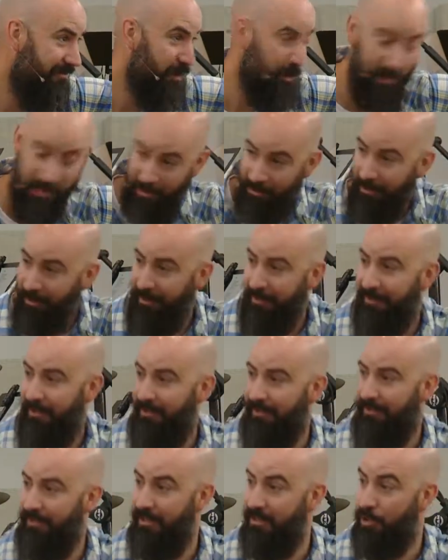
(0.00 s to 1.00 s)
Do you hear it?
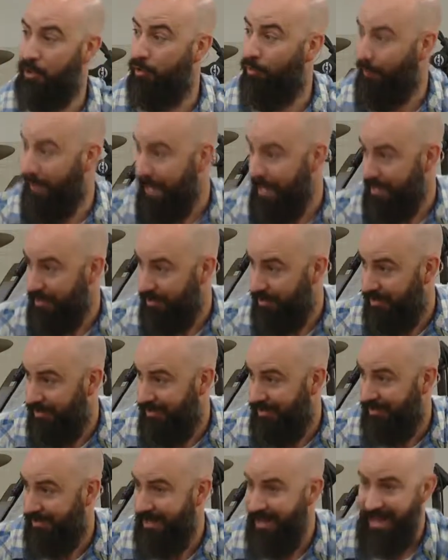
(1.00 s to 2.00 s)
It's
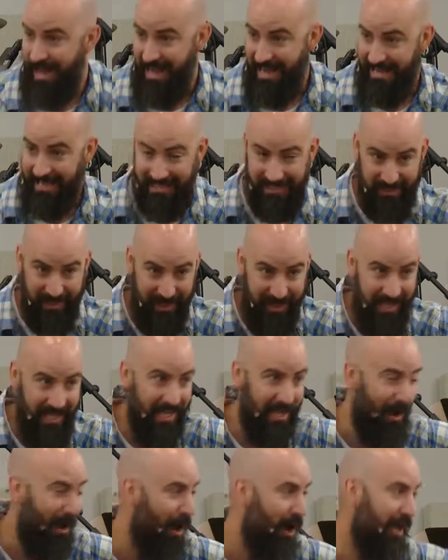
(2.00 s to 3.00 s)
grace. It is
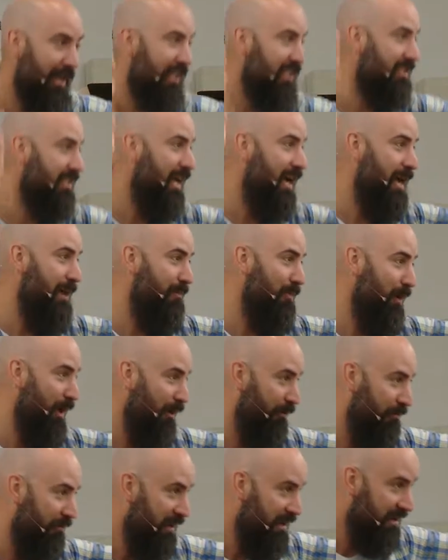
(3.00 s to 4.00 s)
the archetype
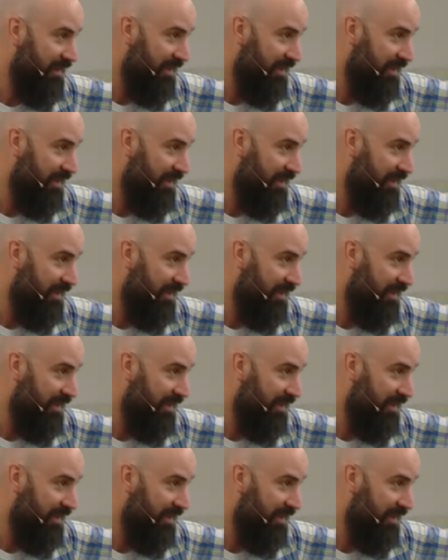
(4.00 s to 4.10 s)
of